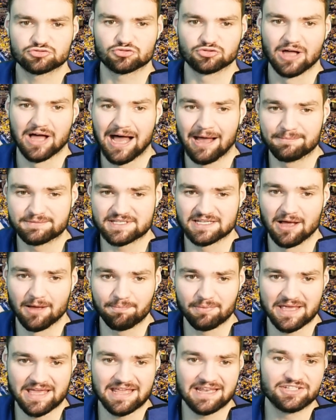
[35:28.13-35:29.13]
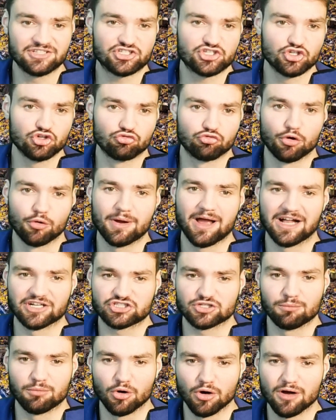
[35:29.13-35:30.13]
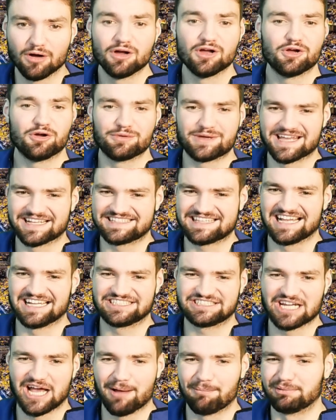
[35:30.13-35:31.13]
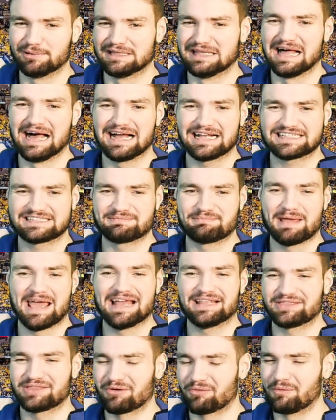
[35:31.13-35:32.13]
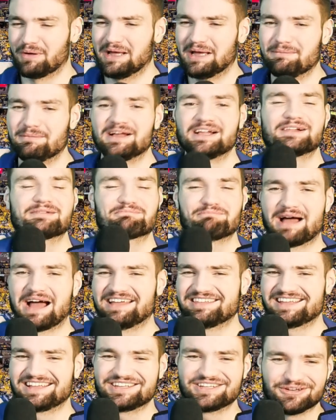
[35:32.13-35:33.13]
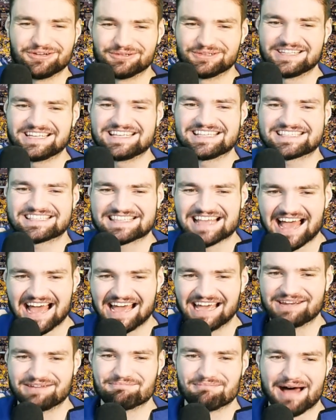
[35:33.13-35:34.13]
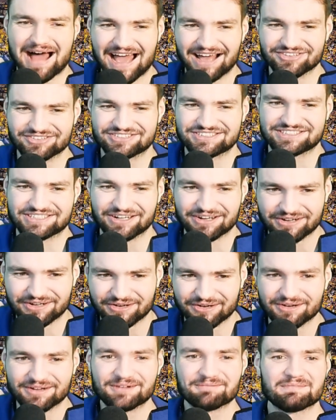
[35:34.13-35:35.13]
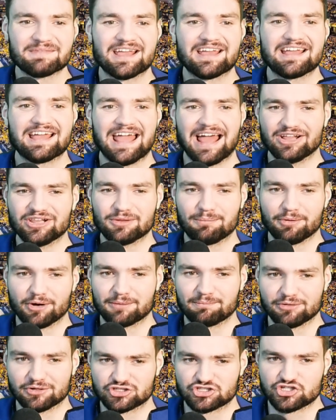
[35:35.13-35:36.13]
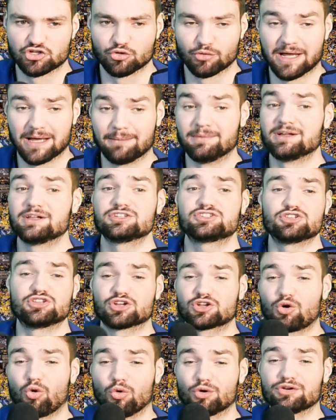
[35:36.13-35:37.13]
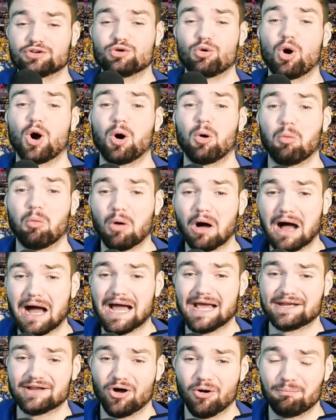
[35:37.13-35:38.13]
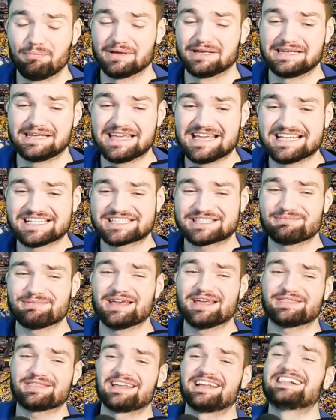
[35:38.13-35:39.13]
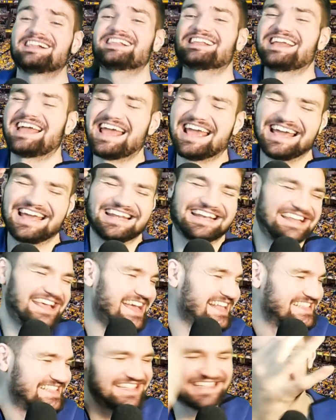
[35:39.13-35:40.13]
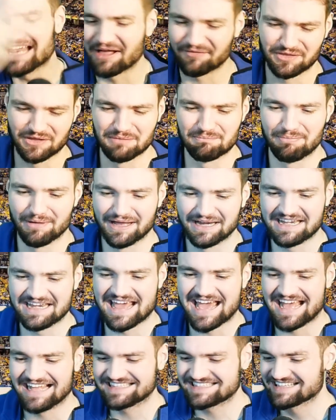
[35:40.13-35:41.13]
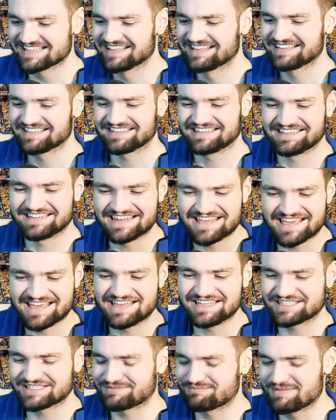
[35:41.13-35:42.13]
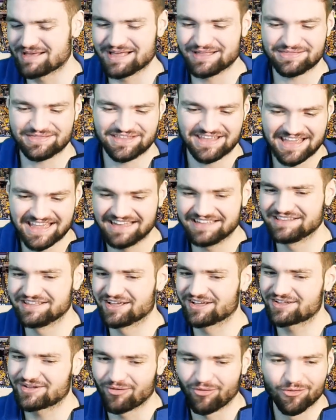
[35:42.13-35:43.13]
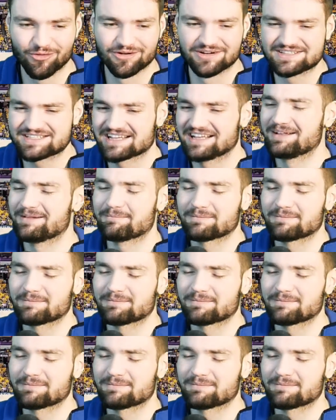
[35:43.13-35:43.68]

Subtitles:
lobs it up into Rui Hachimura, who gets that shot blocked at the rim by the newly signed Miles Turner. Halliburton pushes to the rim, to the corner to a wide-open Nesmith. And it's nothing but net. Nesmith in the corners.